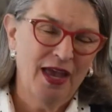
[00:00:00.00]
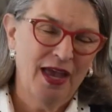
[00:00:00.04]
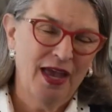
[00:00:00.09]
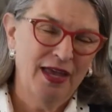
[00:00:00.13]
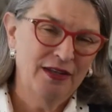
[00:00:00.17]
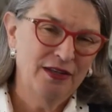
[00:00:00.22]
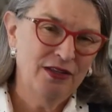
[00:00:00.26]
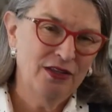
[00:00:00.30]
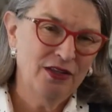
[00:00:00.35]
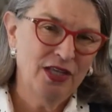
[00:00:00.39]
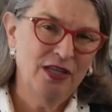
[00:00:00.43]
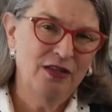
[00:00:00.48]

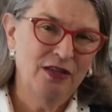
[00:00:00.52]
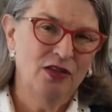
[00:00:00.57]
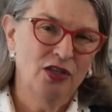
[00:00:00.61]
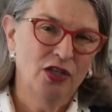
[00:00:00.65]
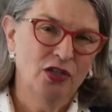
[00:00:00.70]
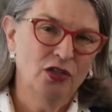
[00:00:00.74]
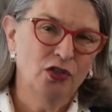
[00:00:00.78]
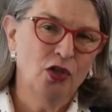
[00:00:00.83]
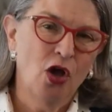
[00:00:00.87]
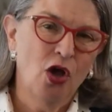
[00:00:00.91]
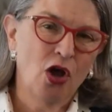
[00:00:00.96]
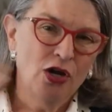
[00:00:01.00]
And the
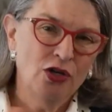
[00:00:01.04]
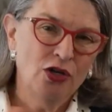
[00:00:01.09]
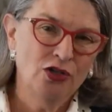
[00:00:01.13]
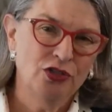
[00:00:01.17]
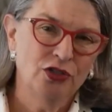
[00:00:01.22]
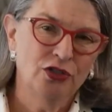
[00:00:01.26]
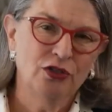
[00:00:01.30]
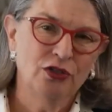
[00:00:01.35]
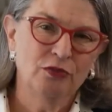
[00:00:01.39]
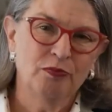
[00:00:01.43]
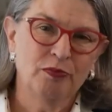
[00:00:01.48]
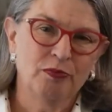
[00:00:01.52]
the
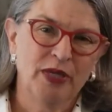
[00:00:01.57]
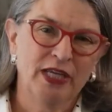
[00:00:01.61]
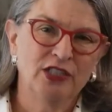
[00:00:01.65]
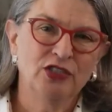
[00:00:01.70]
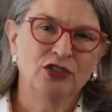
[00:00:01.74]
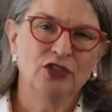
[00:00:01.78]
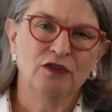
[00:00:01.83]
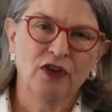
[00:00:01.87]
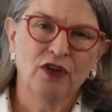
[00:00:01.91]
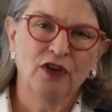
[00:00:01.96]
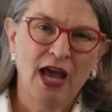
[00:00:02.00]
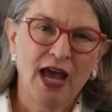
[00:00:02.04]
larger
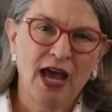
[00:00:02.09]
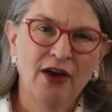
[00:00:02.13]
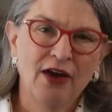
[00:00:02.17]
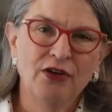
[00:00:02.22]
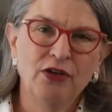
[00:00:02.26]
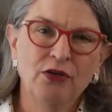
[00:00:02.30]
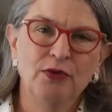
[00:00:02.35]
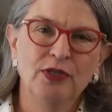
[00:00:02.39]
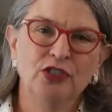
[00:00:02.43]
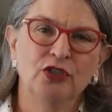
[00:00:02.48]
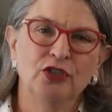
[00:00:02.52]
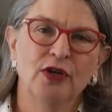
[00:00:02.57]
picture for how
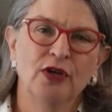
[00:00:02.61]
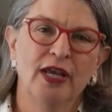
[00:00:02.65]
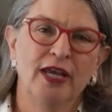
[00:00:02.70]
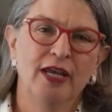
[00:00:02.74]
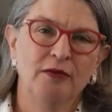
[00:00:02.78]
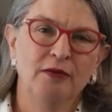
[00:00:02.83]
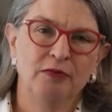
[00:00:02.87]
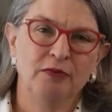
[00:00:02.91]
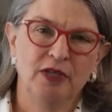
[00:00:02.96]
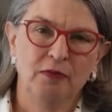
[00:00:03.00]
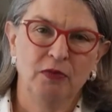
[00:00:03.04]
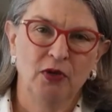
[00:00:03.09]
do we
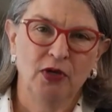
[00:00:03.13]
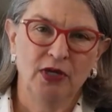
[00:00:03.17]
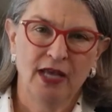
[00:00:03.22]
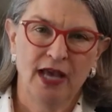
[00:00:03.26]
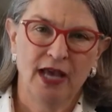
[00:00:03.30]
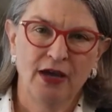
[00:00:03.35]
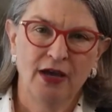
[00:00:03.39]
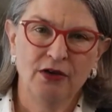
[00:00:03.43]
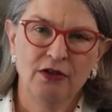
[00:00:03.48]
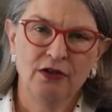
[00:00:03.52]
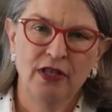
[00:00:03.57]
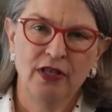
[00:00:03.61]
train people and
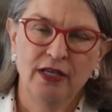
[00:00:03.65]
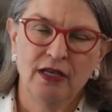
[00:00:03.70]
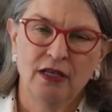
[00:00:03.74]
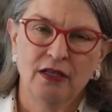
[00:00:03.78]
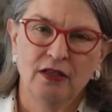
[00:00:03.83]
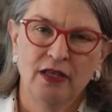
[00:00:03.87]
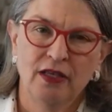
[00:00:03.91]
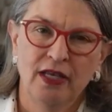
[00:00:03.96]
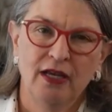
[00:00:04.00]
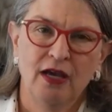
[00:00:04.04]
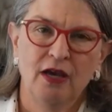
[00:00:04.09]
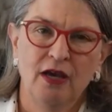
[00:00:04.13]
how do they
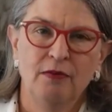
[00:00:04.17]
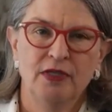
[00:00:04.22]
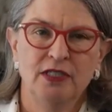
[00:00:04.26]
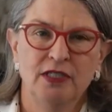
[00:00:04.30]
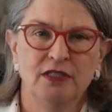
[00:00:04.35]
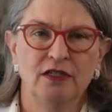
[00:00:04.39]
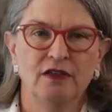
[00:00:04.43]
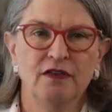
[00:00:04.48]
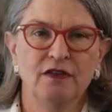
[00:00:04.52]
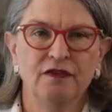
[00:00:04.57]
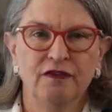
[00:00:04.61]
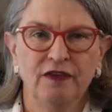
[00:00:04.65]
they come
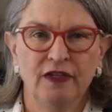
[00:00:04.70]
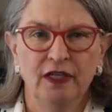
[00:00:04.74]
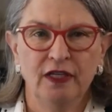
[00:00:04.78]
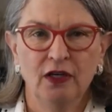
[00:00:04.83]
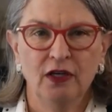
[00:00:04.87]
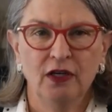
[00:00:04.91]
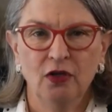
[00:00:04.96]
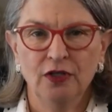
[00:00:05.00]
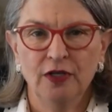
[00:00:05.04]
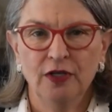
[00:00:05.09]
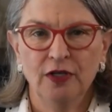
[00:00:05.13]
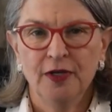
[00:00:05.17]
into the
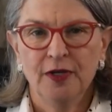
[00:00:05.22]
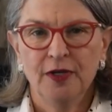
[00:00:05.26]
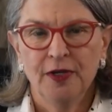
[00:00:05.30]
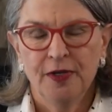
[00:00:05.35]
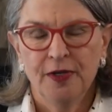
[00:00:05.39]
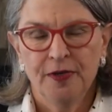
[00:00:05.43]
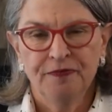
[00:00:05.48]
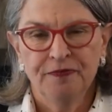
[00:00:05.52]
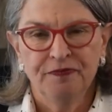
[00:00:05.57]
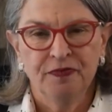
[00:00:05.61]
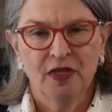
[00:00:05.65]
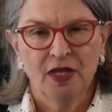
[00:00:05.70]
field?
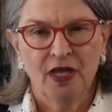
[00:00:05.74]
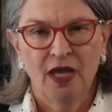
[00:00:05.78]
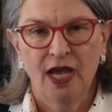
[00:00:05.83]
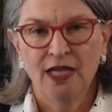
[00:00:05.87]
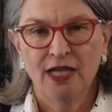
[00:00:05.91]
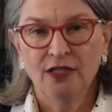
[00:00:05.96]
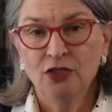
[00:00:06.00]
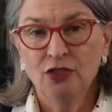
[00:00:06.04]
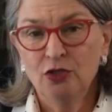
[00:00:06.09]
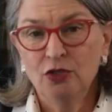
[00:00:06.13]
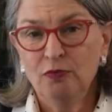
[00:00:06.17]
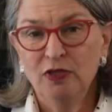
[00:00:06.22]

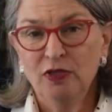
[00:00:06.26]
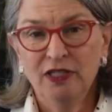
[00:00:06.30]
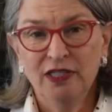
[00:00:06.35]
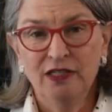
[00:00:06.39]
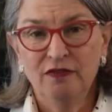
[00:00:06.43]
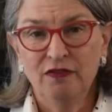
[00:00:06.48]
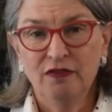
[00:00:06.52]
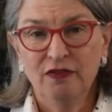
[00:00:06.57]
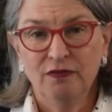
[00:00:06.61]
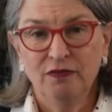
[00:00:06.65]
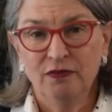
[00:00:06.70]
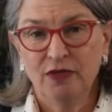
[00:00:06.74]
I do
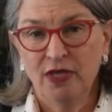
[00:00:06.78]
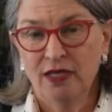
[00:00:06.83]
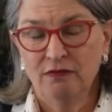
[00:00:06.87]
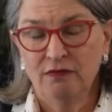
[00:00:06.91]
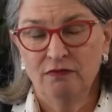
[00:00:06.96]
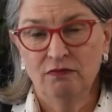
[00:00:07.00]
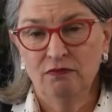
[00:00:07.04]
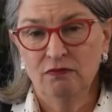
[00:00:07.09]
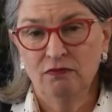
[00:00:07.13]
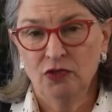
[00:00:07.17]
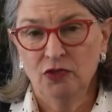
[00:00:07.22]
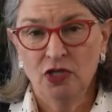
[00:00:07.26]
believe
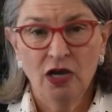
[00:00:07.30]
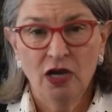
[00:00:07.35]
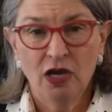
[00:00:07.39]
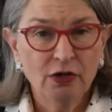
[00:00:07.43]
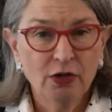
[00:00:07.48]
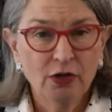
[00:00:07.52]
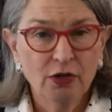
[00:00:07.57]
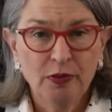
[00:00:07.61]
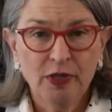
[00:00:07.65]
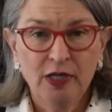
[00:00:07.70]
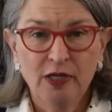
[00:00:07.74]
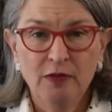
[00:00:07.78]
that
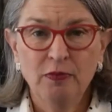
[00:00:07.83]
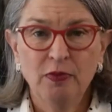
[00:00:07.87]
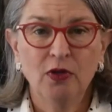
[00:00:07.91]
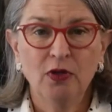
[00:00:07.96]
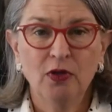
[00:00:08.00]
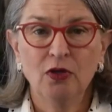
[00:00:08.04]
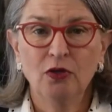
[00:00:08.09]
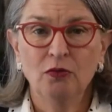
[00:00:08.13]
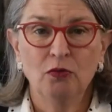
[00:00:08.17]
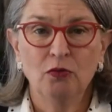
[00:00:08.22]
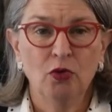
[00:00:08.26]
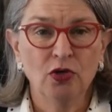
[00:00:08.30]
younger
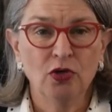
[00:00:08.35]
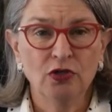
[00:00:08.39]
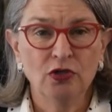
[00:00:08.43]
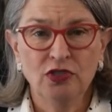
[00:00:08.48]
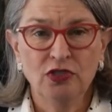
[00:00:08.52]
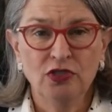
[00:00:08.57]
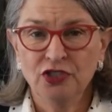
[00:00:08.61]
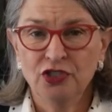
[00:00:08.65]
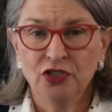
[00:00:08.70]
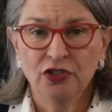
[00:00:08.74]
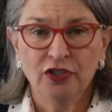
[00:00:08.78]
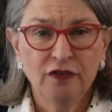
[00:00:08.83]
people, more
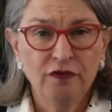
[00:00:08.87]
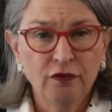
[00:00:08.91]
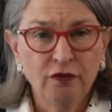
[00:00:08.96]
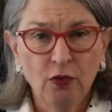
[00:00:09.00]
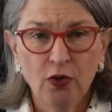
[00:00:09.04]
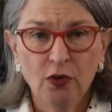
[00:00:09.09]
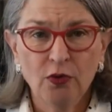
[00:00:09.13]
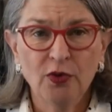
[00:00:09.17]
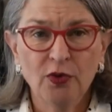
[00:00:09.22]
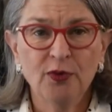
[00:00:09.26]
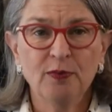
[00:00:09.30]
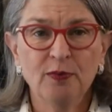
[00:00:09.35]
digitally
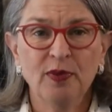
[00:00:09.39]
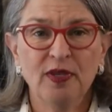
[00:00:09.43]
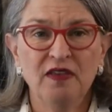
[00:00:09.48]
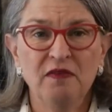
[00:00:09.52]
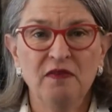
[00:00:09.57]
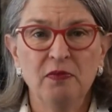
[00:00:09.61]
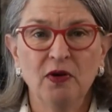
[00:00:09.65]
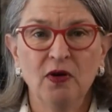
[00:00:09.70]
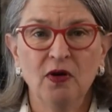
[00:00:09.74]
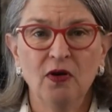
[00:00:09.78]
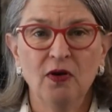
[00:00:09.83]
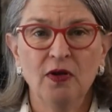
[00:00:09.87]
forward
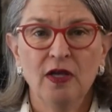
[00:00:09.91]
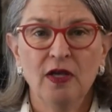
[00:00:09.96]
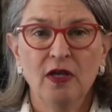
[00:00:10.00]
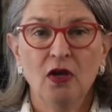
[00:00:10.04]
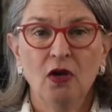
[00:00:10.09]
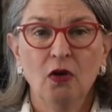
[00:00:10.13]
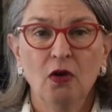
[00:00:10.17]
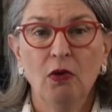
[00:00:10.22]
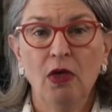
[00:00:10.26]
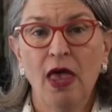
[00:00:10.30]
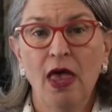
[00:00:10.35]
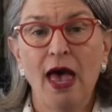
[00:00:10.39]
people,
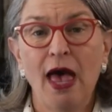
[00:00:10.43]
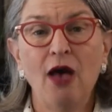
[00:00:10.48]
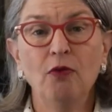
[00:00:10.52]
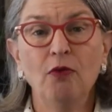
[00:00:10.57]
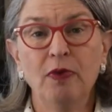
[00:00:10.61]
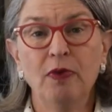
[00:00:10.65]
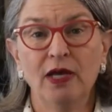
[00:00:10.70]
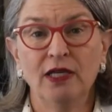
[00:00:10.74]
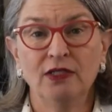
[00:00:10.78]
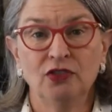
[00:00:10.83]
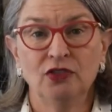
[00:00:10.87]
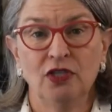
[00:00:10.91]
will
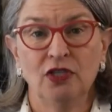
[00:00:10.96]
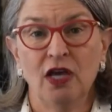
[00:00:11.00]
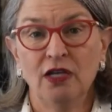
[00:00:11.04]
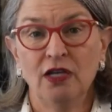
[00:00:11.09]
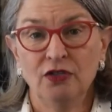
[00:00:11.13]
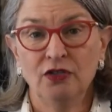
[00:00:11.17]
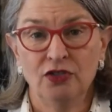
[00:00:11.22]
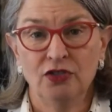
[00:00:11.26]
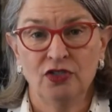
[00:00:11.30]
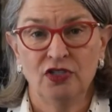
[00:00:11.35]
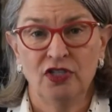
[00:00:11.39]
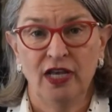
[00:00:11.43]
help us to
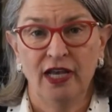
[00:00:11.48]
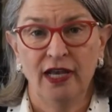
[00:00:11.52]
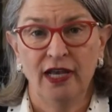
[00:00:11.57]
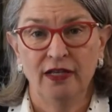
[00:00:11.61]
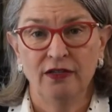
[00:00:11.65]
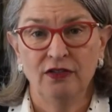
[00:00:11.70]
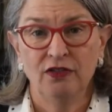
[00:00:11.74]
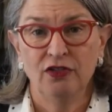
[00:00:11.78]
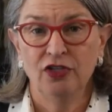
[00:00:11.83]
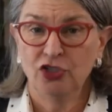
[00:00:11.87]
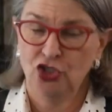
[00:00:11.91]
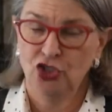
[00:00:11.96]

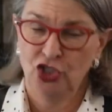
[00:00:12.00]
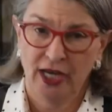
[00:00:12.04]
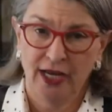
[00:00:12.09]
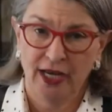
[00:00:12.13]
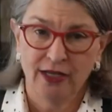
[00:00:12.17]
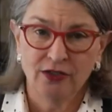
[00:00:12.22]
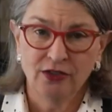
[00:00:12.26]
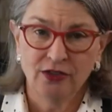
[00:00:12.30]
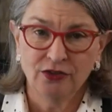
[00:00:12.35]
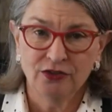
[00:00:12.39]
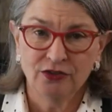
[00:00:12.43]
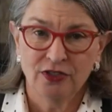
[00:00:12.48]
understand the
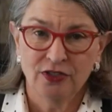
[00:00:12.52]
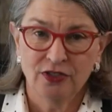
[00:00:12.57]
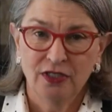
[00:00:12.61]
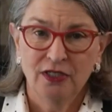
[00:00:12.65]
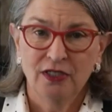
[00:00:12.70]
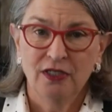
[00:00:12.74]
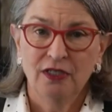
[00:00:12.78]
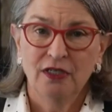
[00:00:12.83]
channels,